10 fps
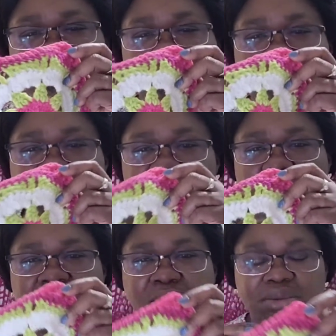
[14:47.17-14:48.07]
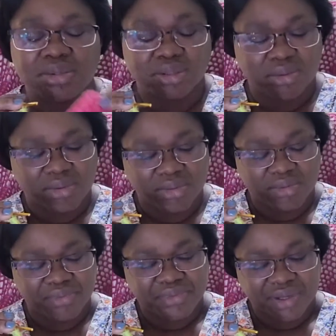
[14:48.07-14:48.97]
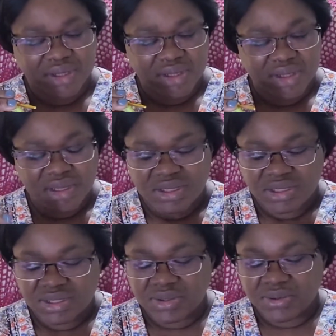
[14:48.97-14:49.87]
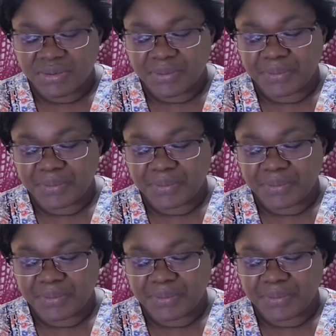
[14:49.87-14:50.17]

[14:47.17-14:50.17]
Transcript: all drop out. So